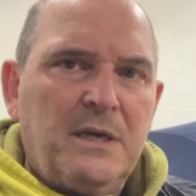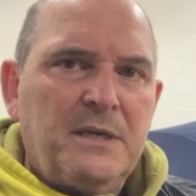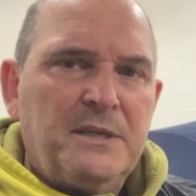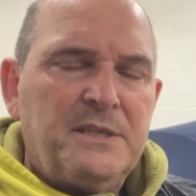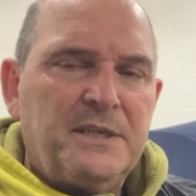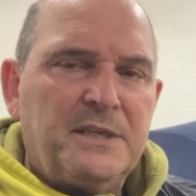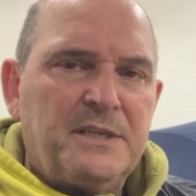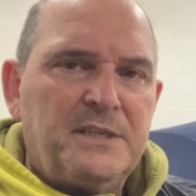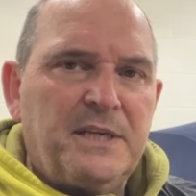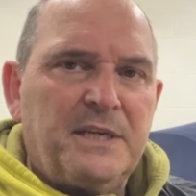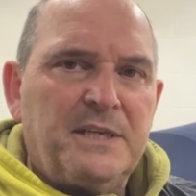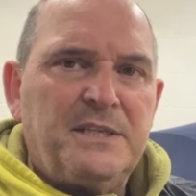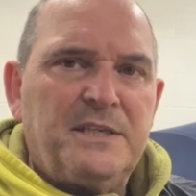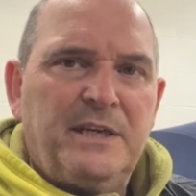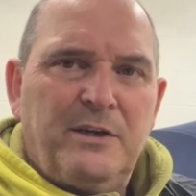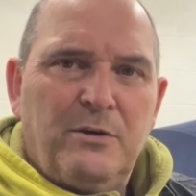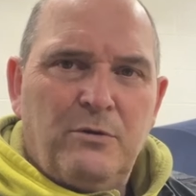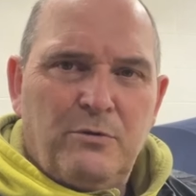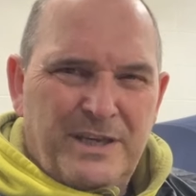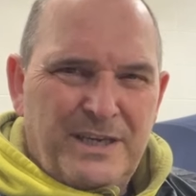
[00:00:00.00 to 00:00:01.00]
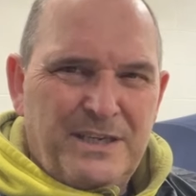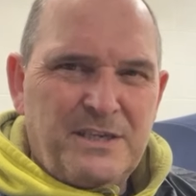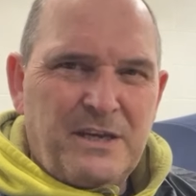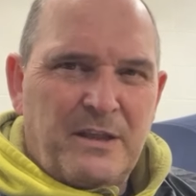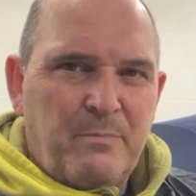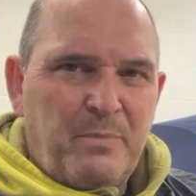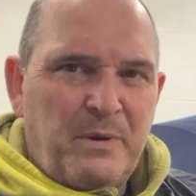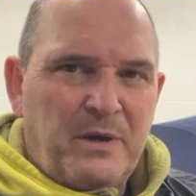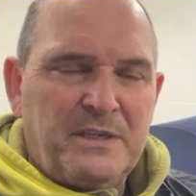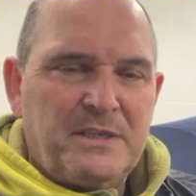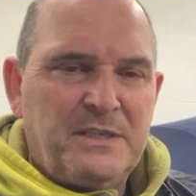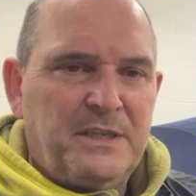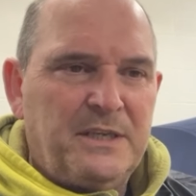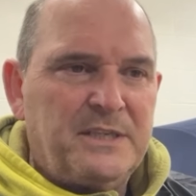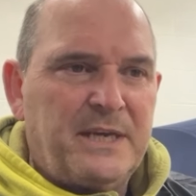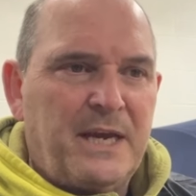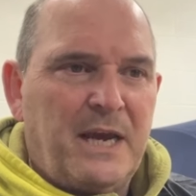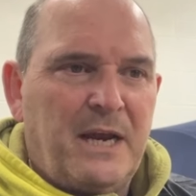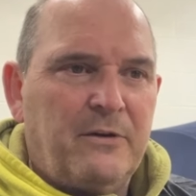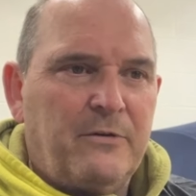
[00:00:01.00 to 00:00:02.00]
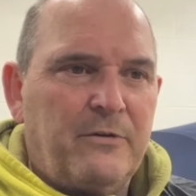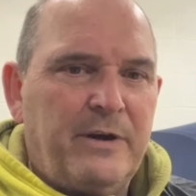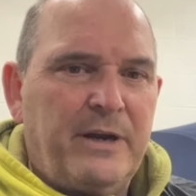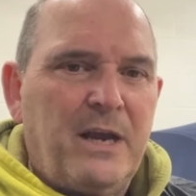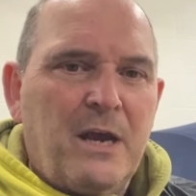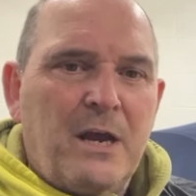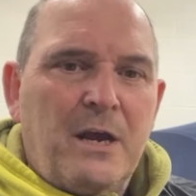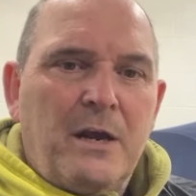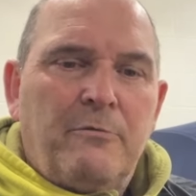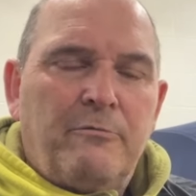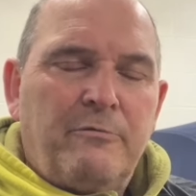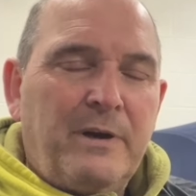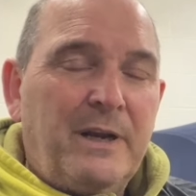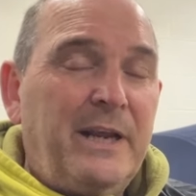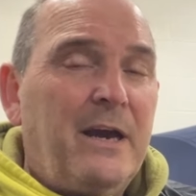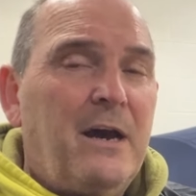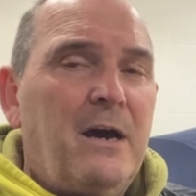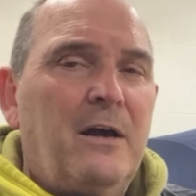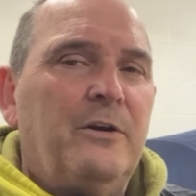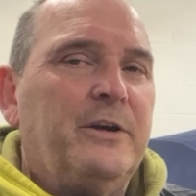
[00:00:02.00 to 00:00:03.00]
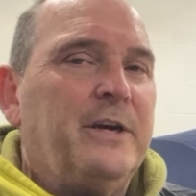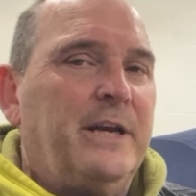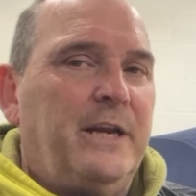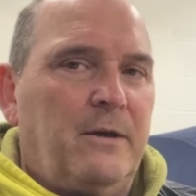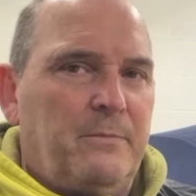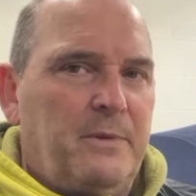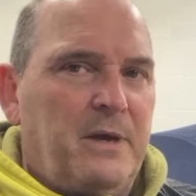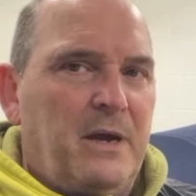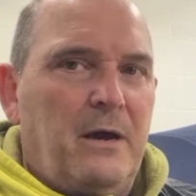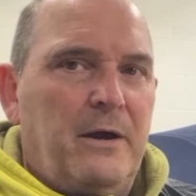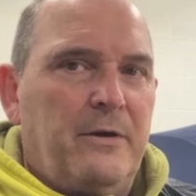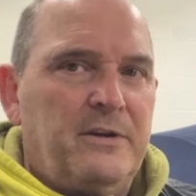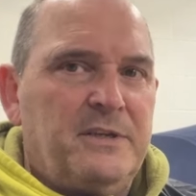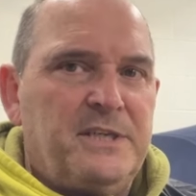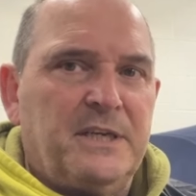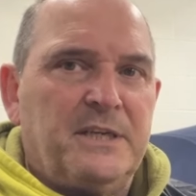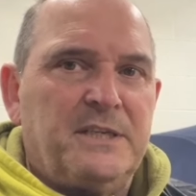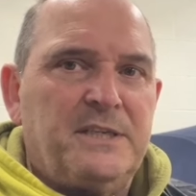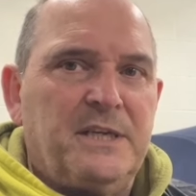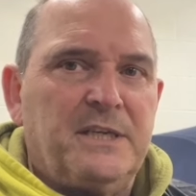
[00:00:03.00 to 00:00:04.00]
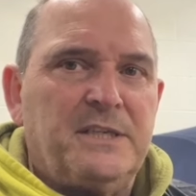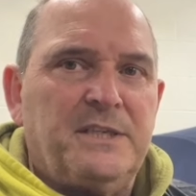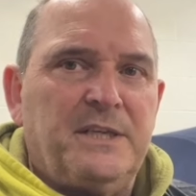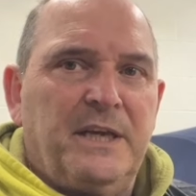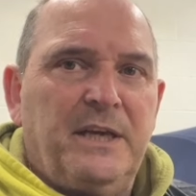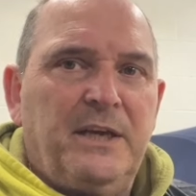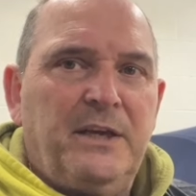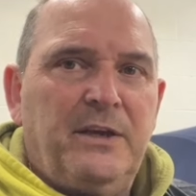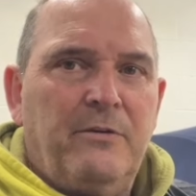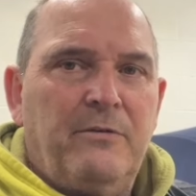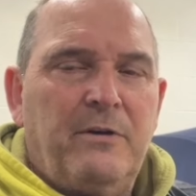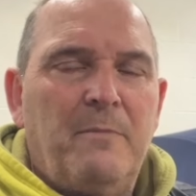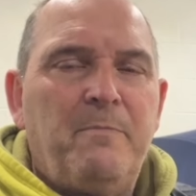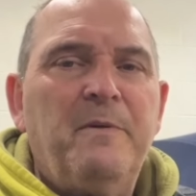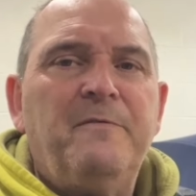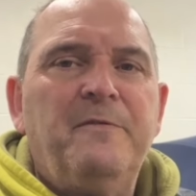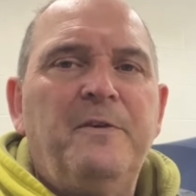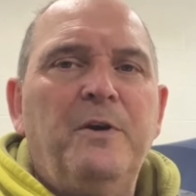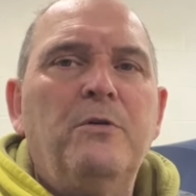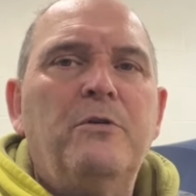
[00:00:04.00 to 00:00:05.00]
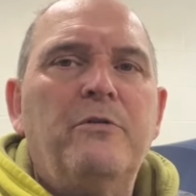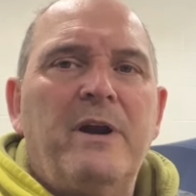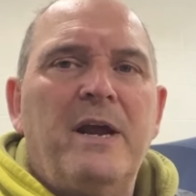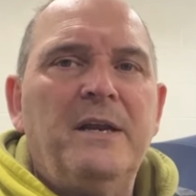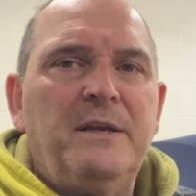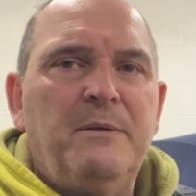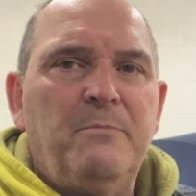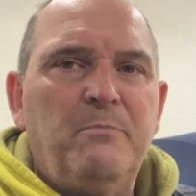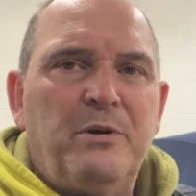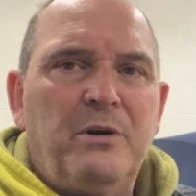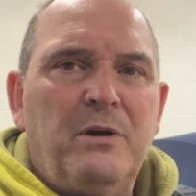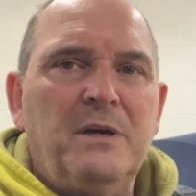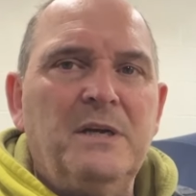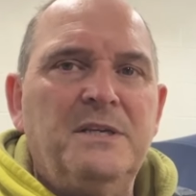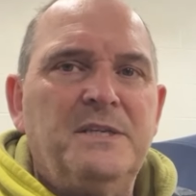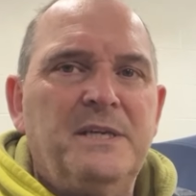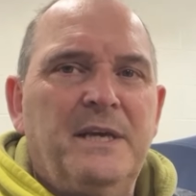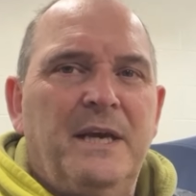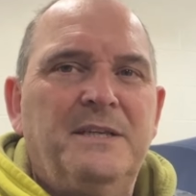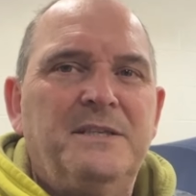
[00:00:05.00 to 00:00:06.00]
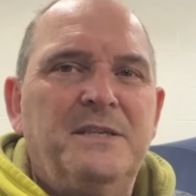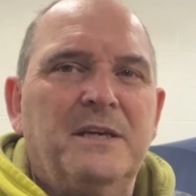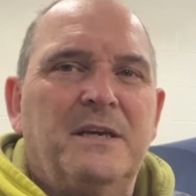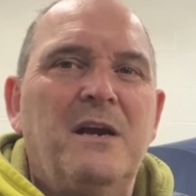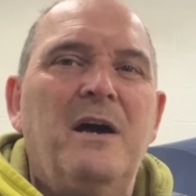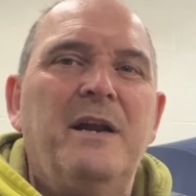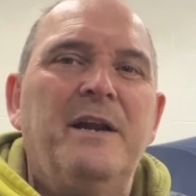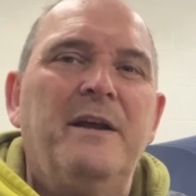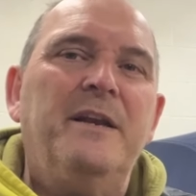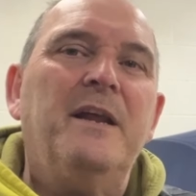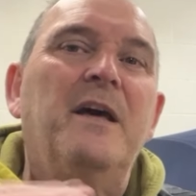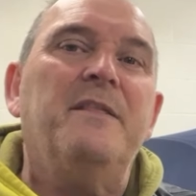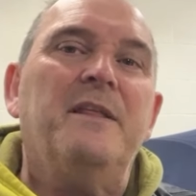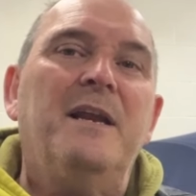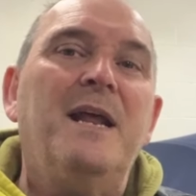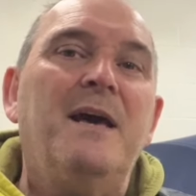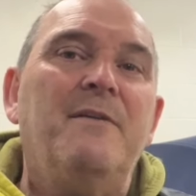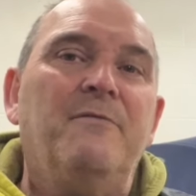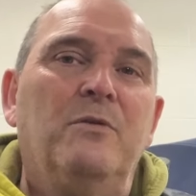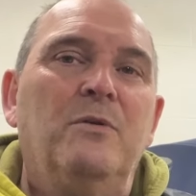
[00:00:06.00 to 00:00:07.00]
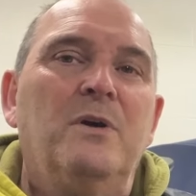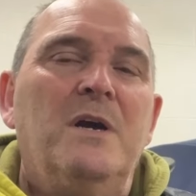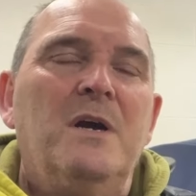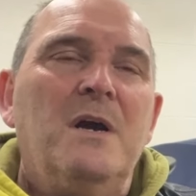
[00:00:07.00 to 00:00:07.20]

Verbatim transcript: 660 or these other bikes in this category really are looking at the RS660. You're up a few grand in price. It's a kind of another level.